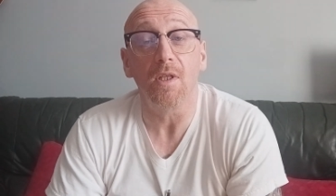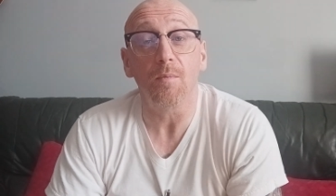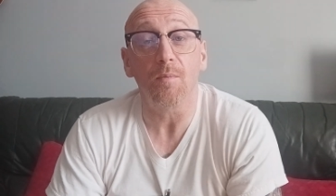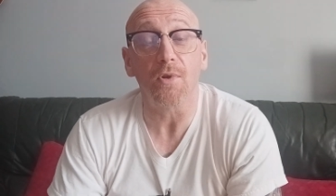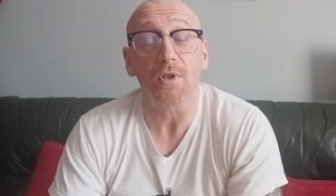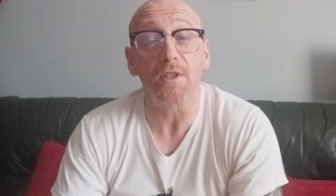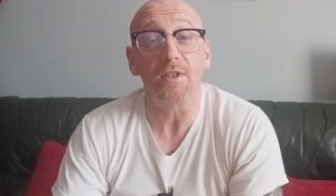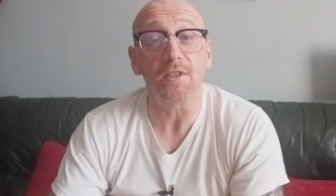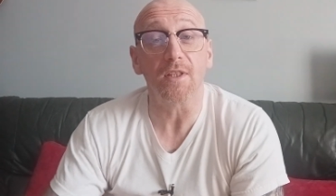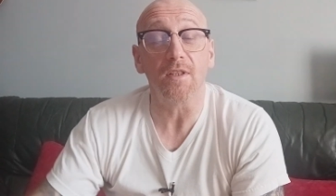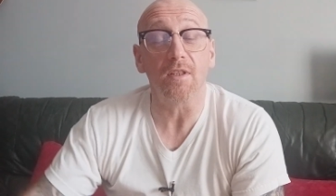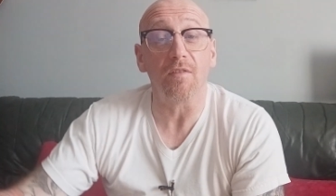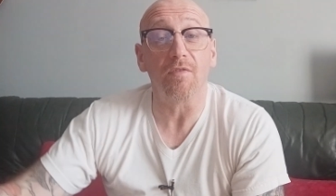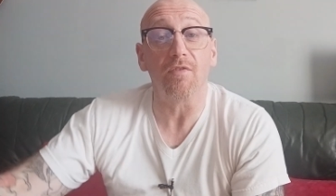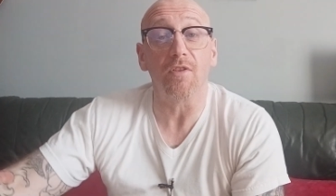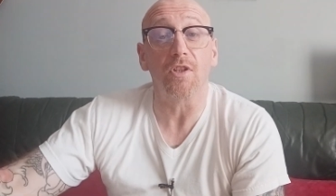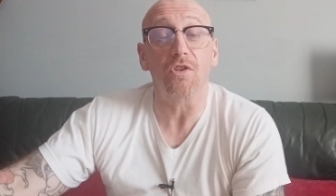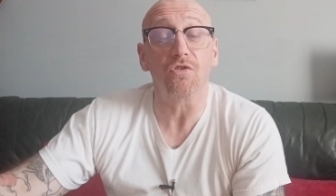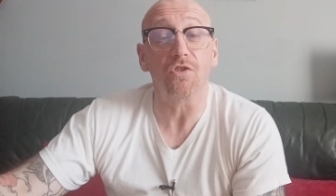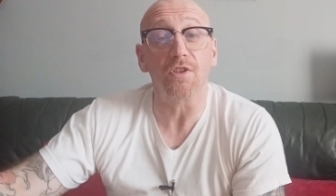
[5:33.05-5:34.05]
But
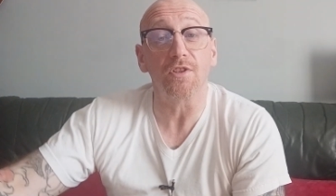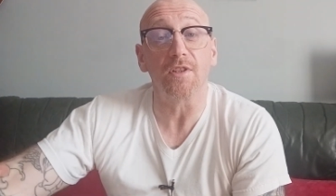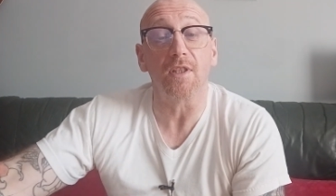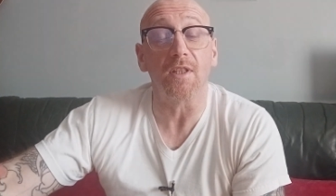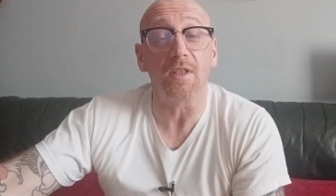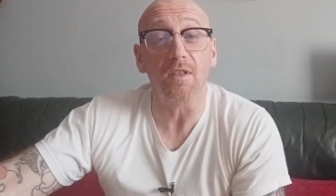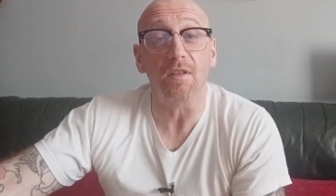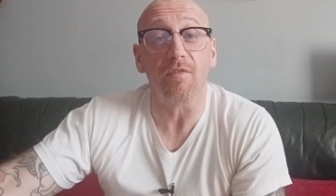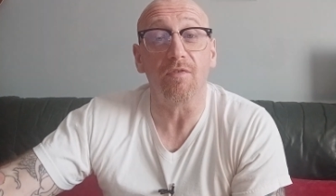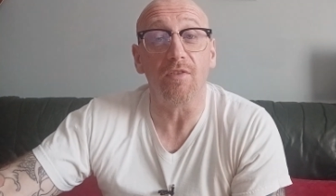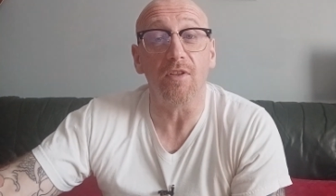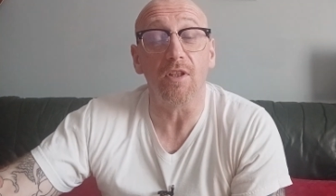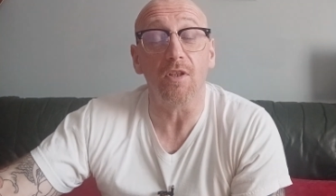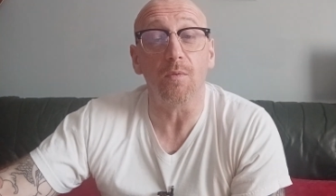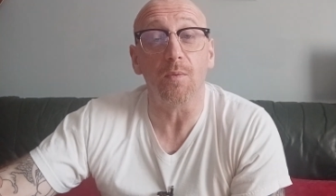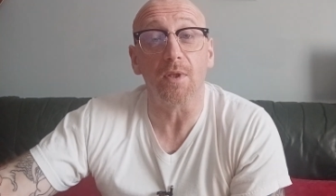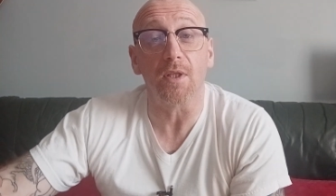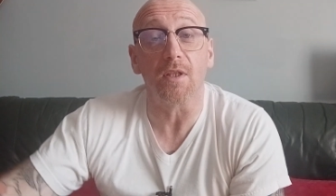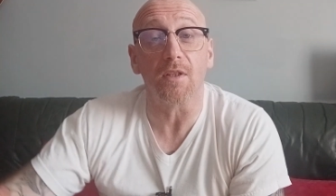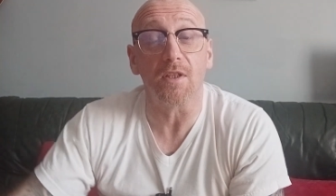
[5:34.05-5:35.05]
he tries to
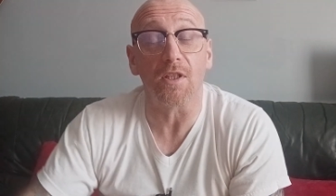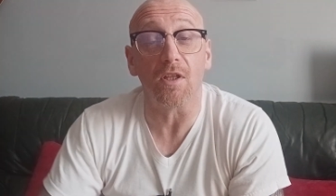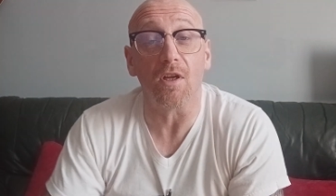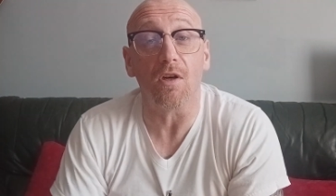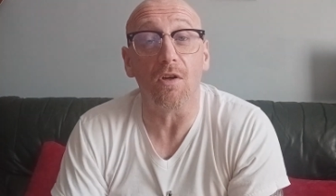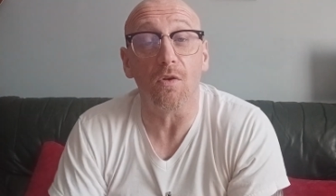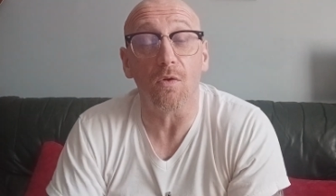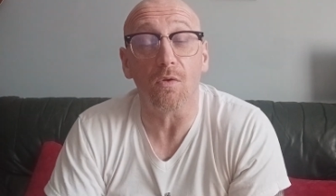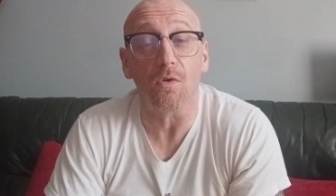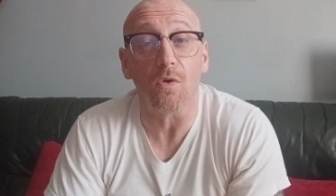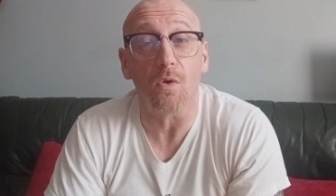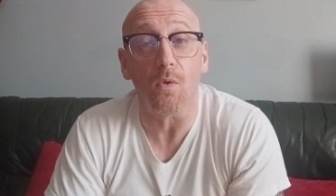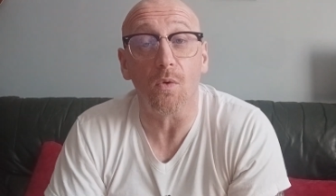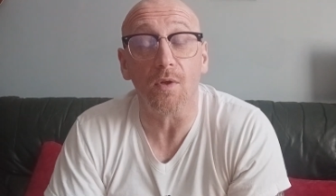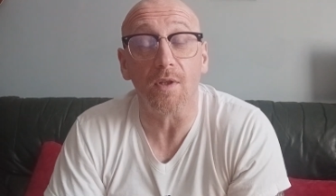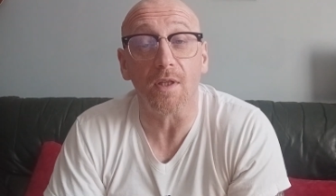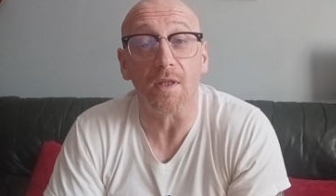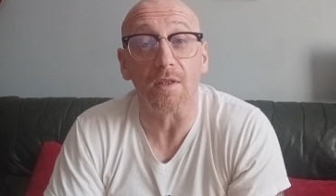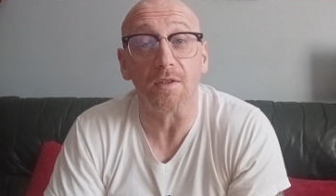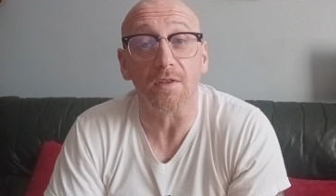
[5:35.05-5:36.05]
interfere with the ongoing
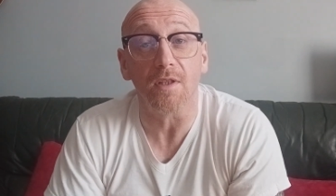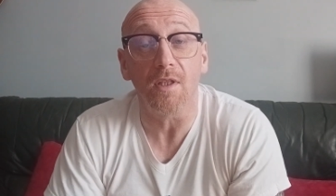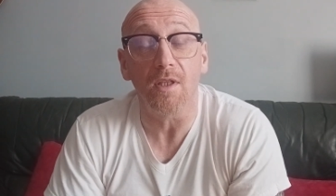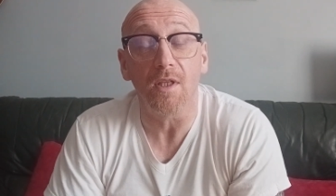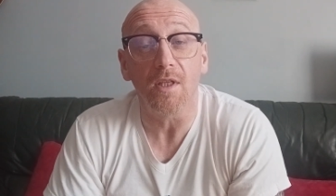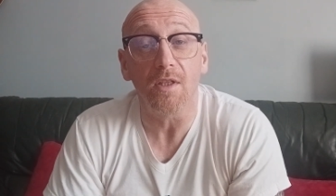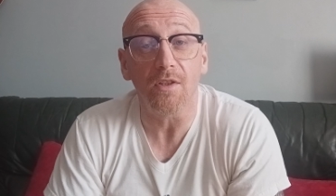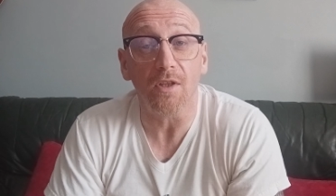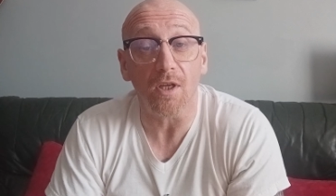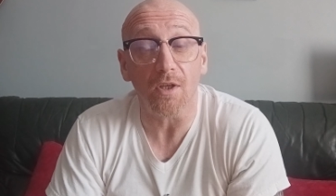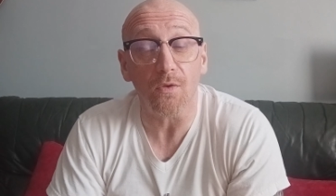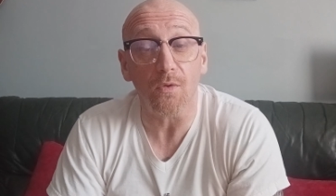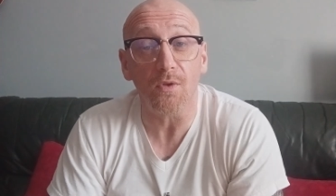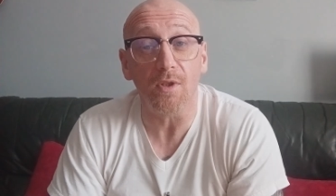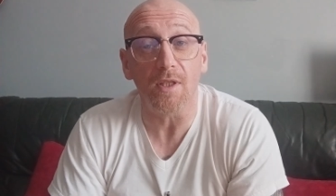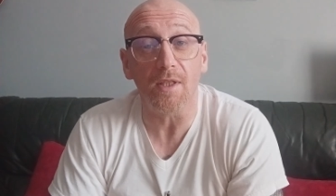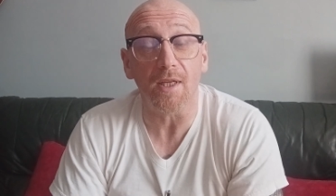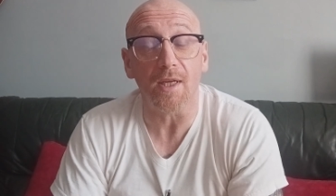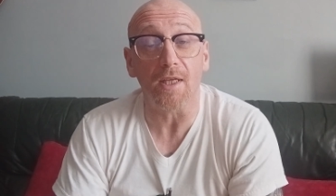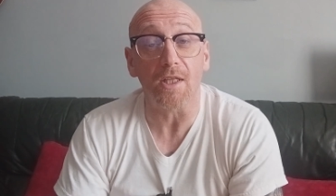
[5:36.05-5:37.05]
court case. Not
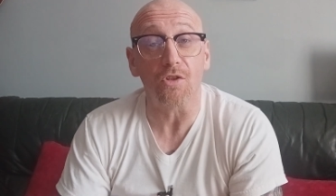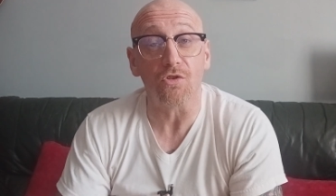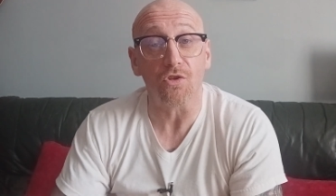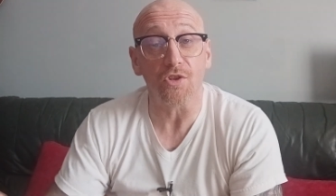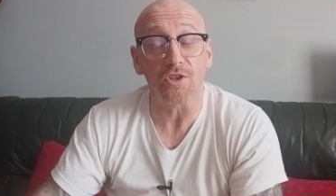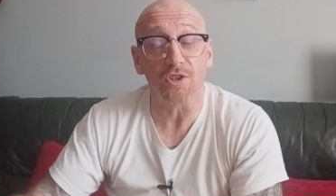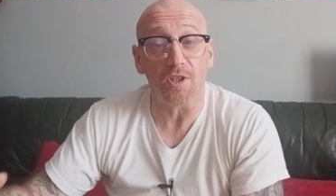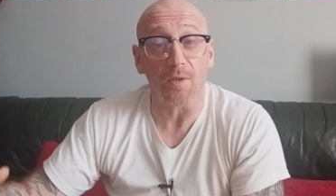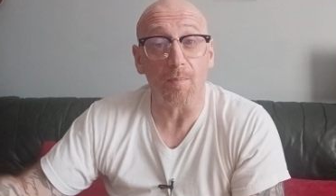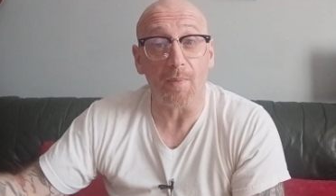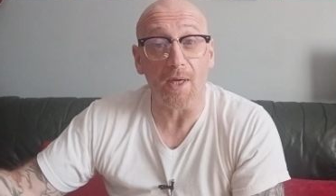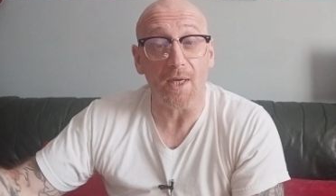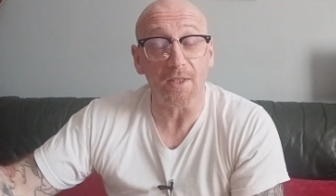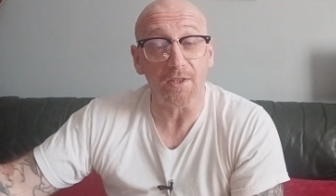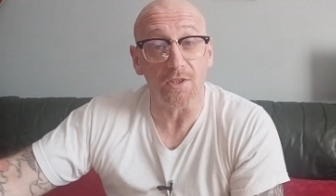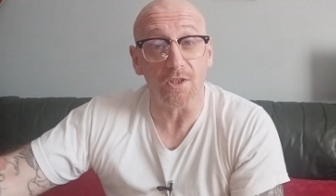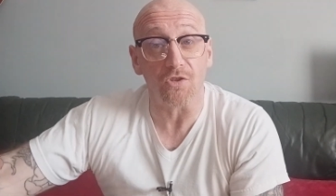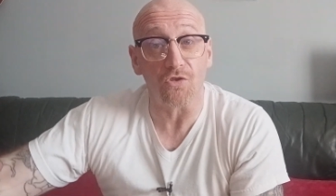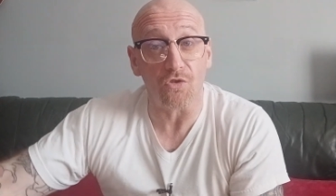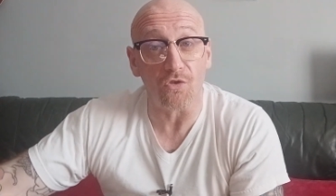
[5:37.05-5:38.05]
only that, he tries to
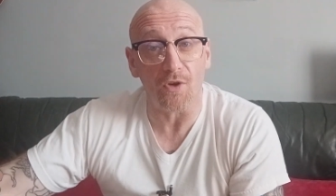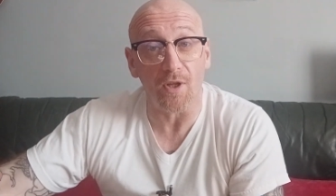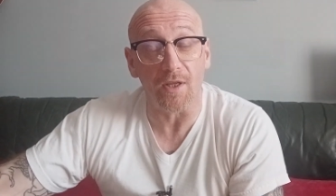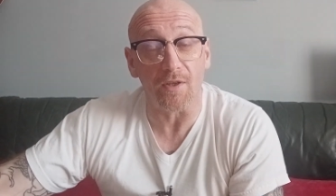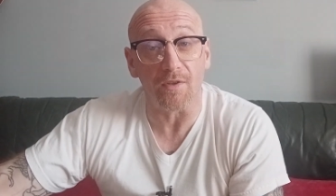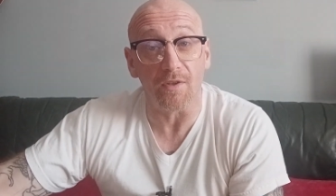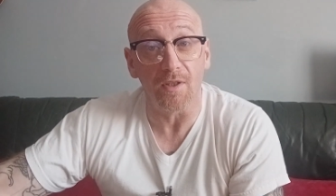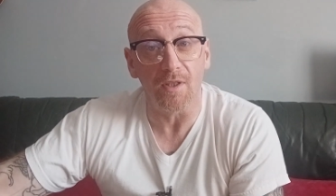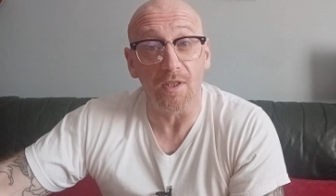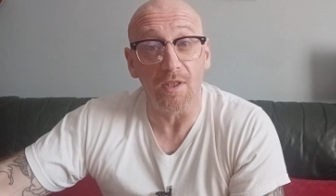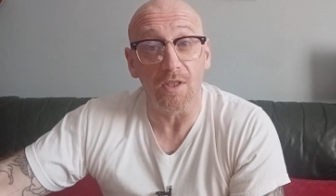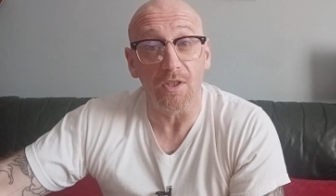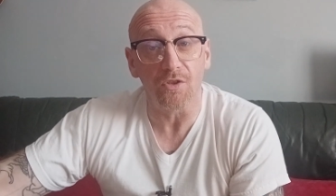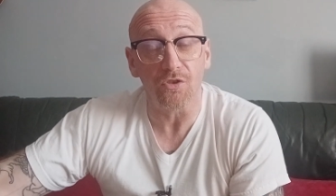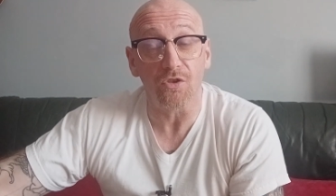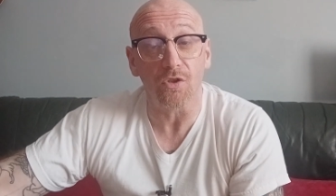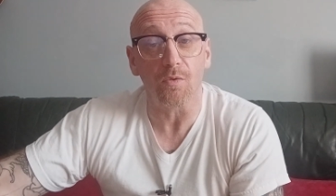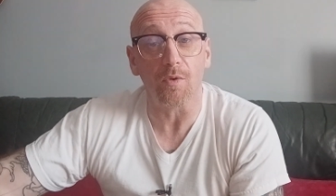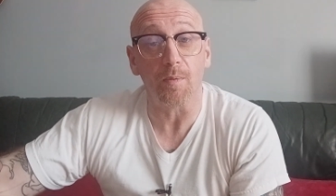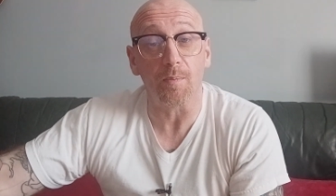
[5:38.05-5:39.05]
pass a threat
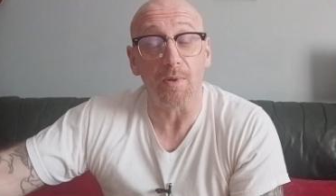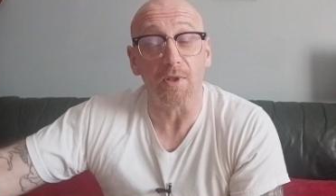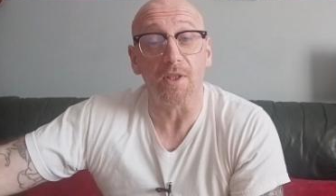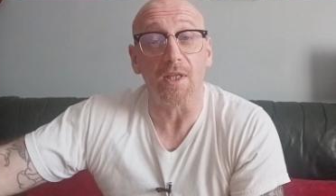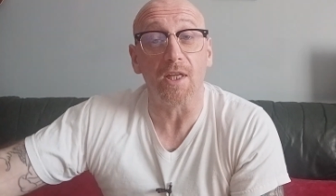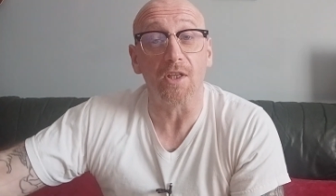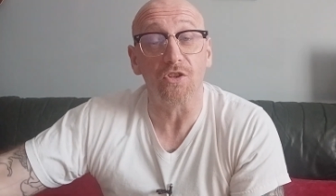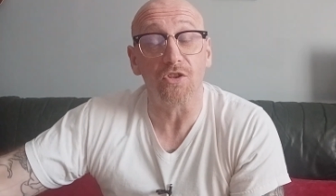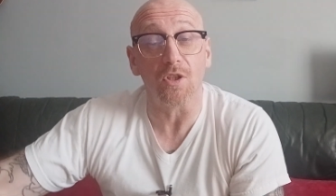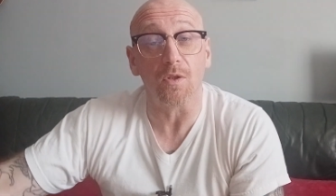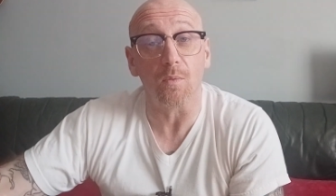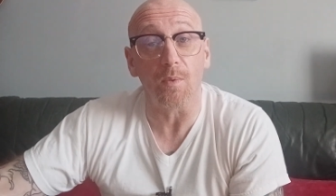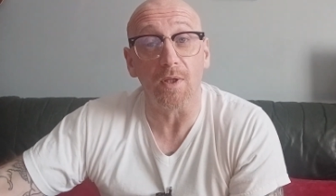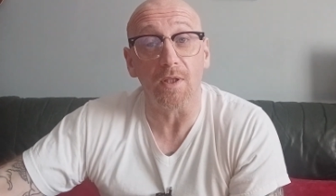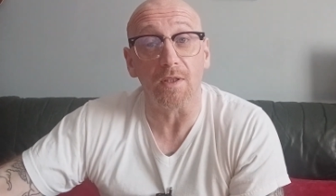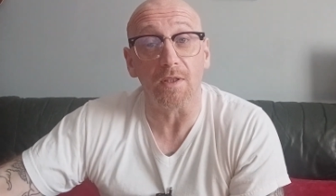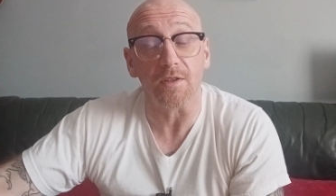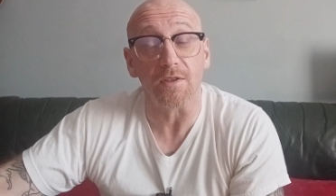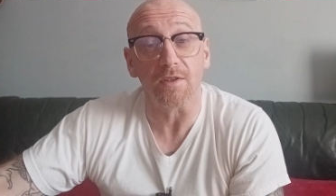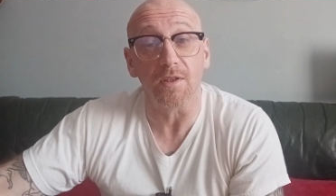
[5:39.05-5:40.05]
to a potential
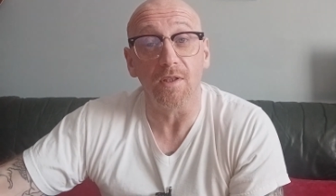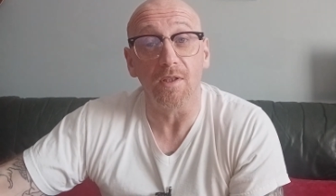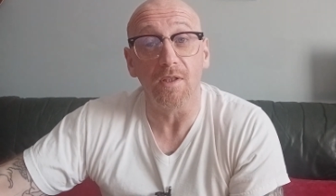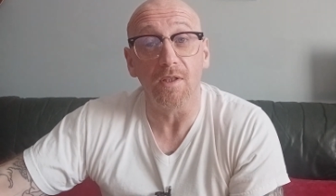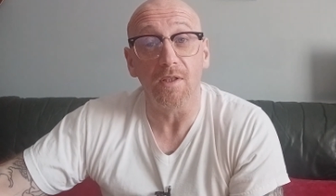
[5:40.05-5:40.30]
witness.